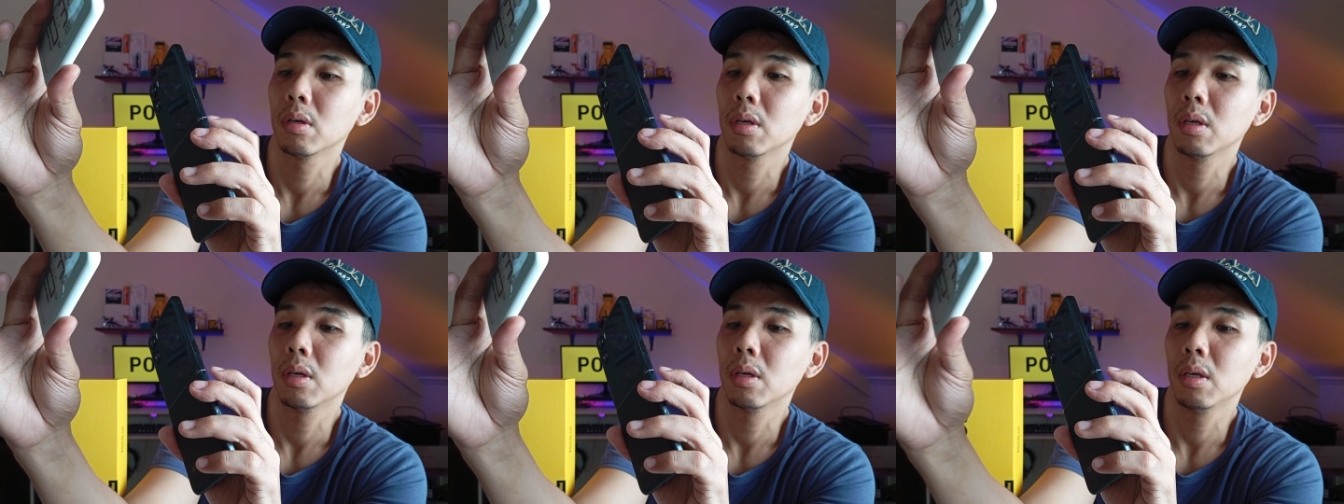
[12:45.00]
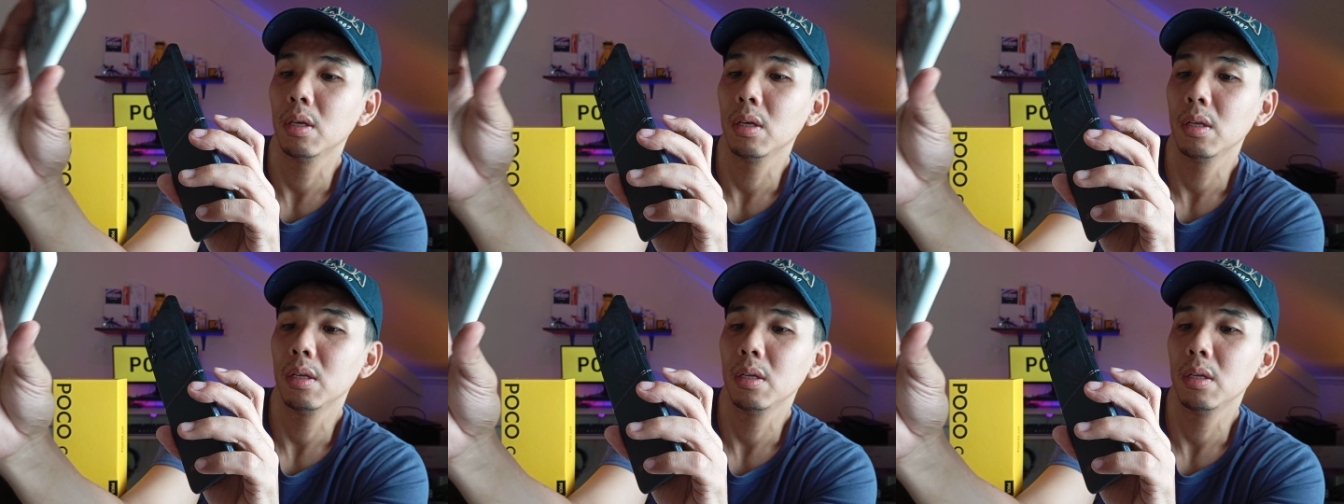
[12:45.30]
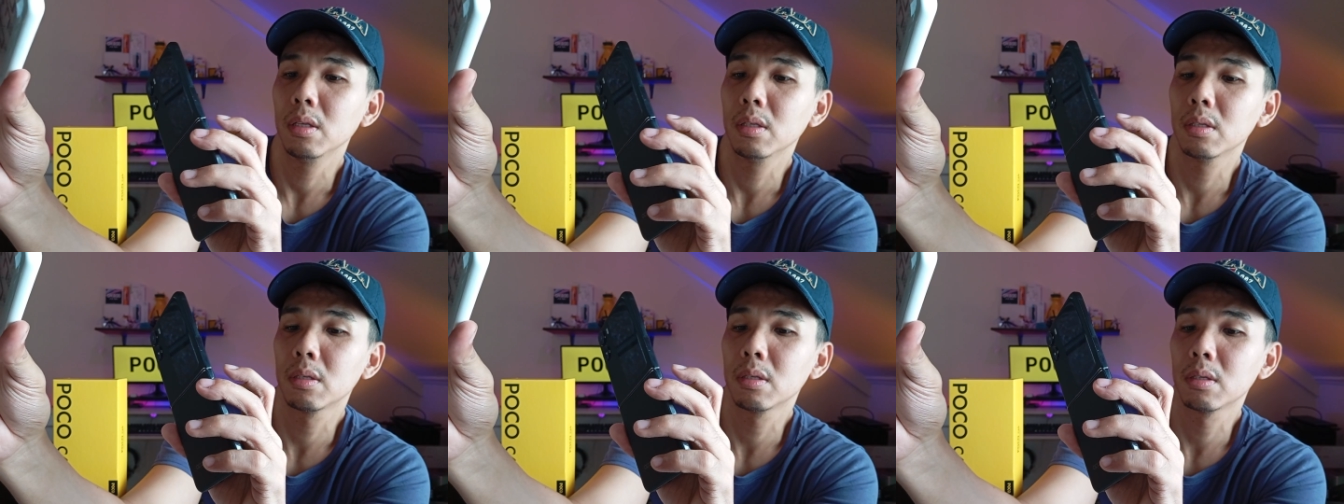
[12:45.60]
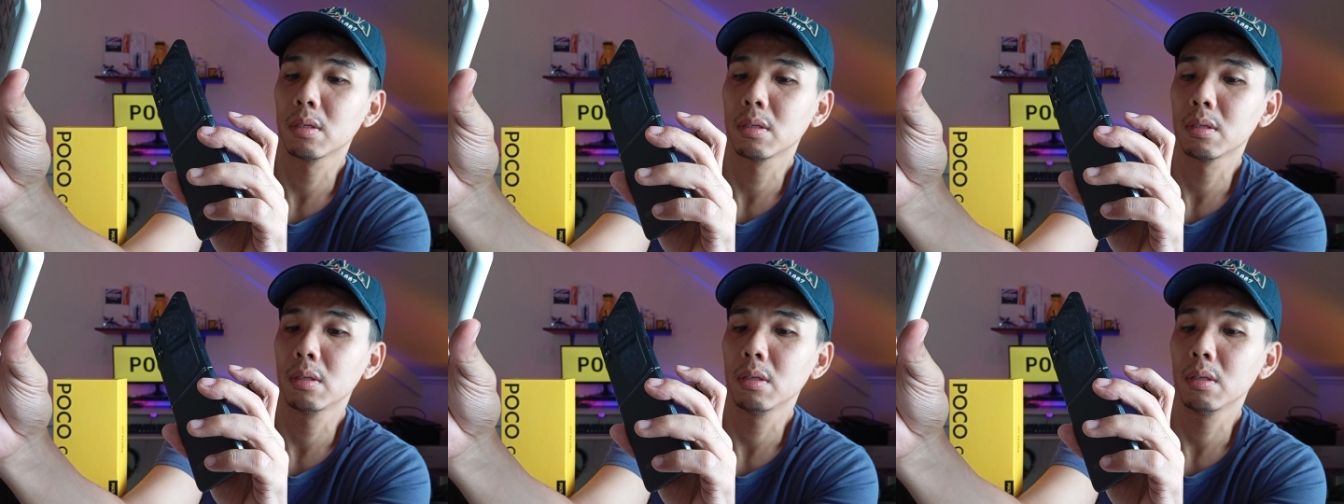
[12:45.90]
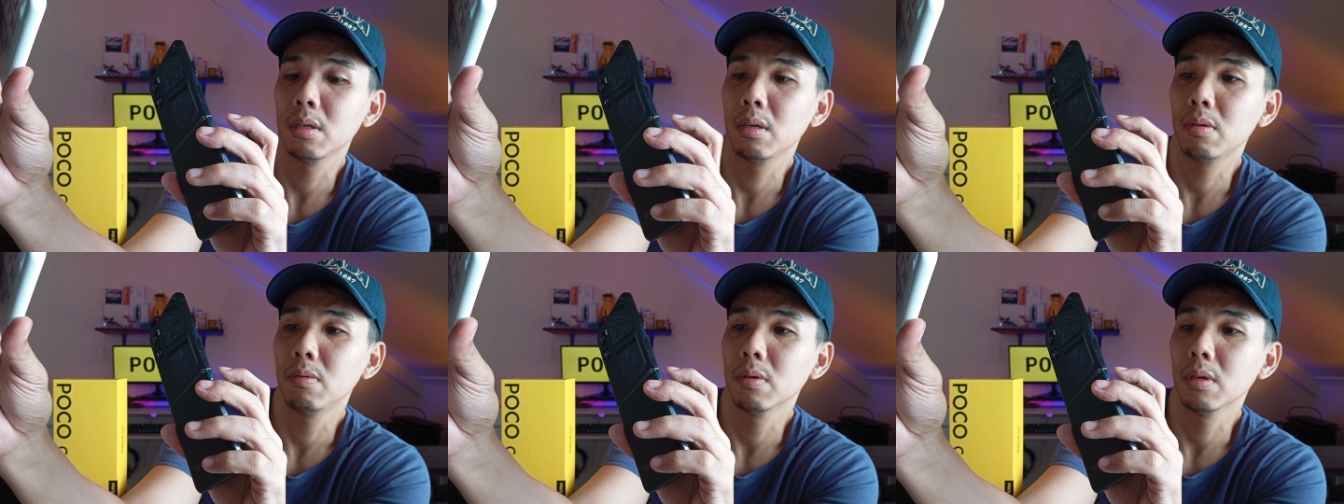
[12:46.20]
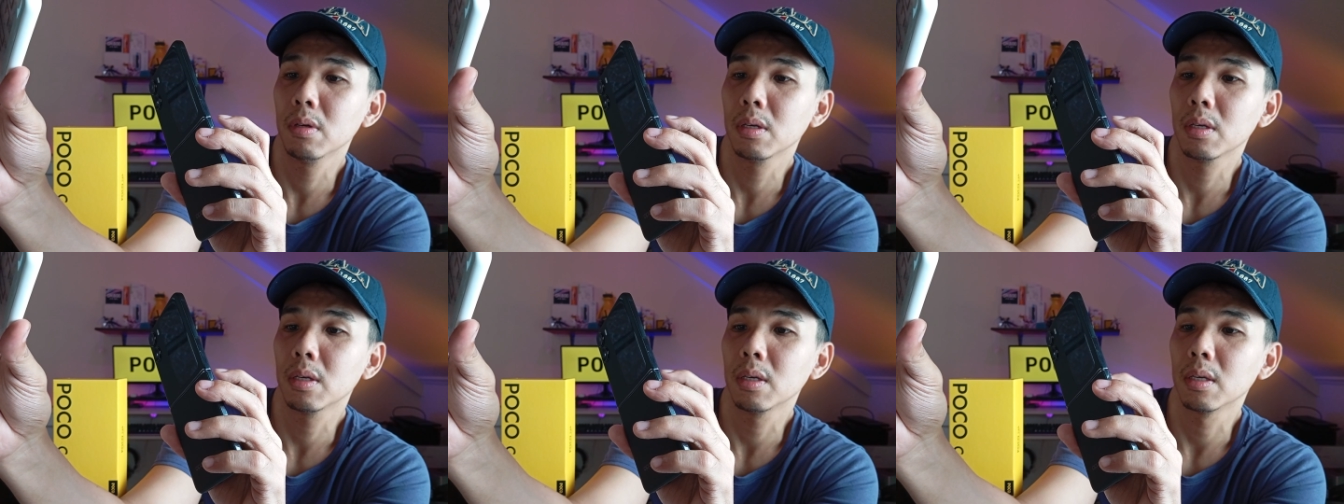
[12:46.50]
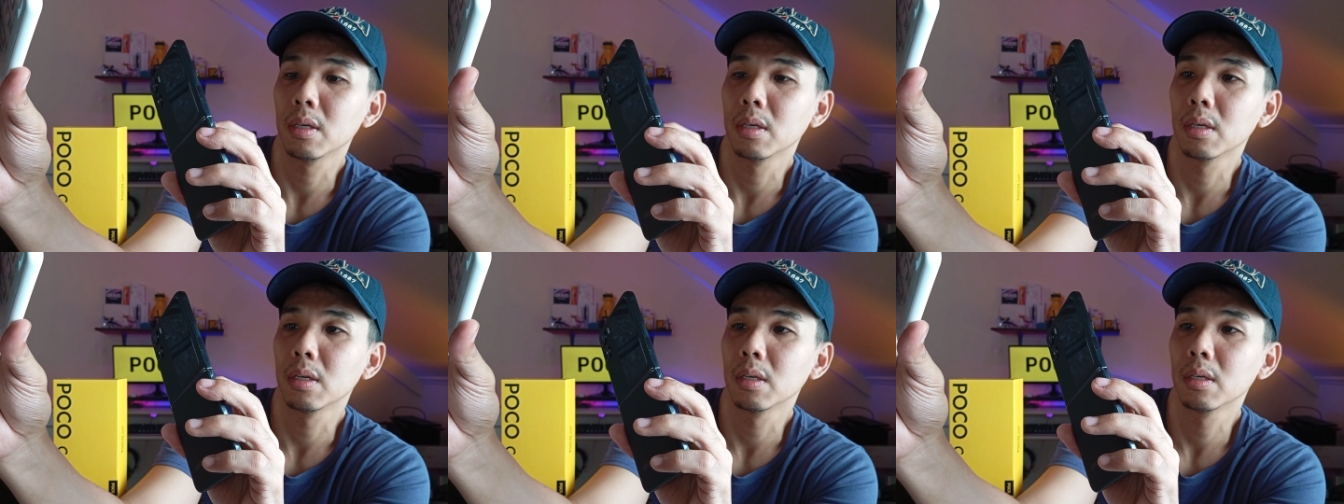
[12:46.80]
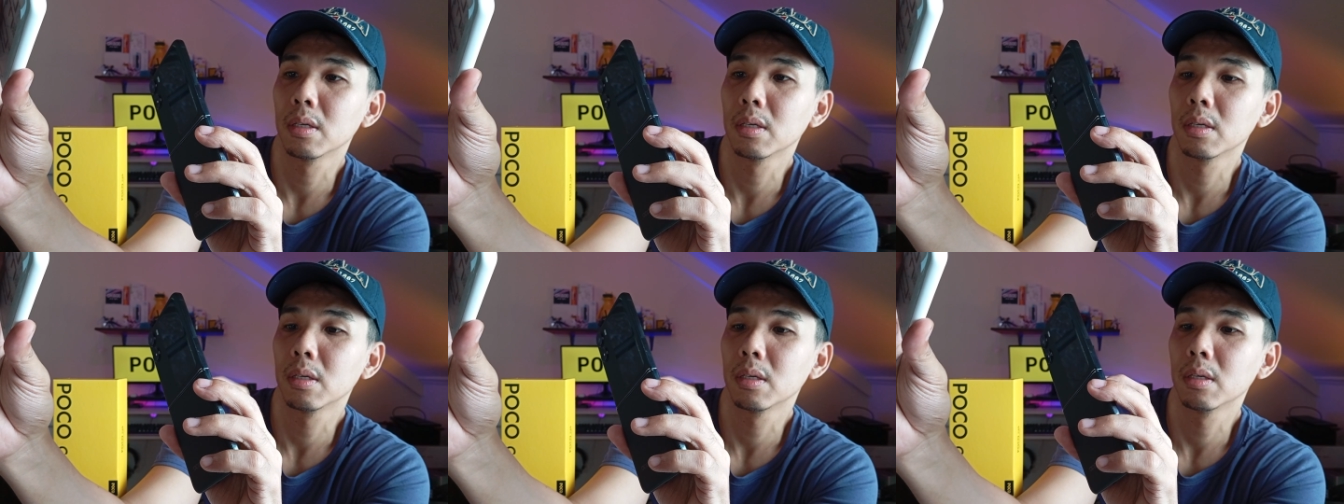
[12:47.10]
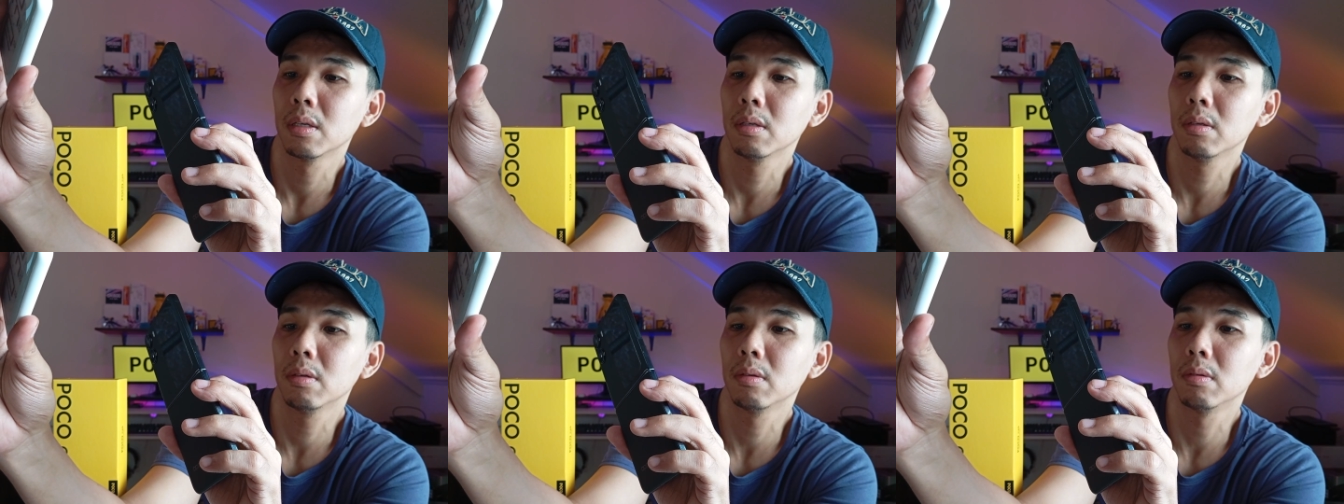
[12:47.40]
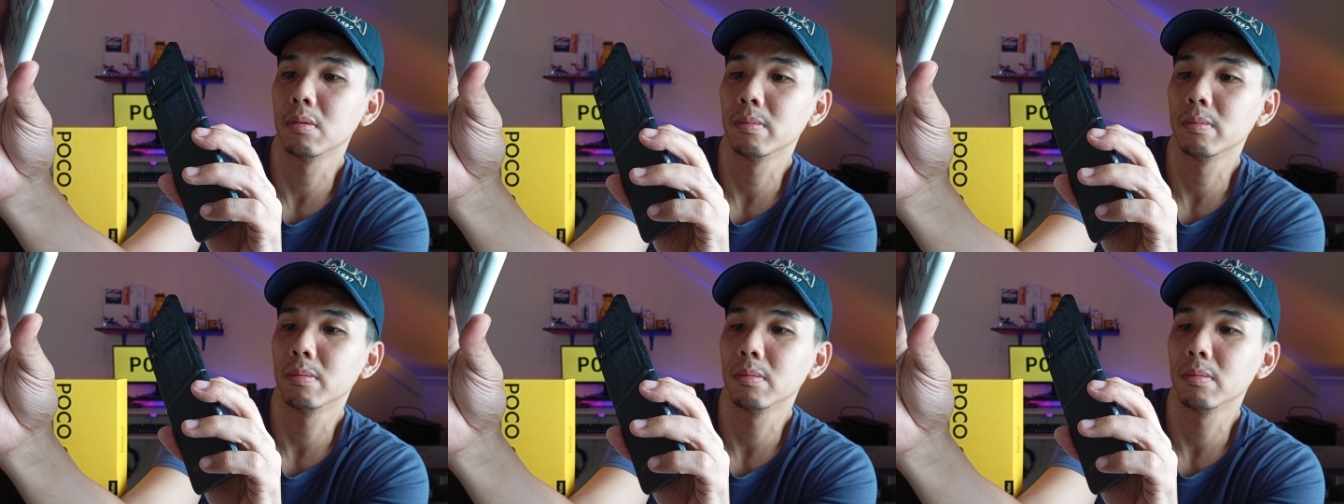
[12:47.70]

And it's not working. Hmm.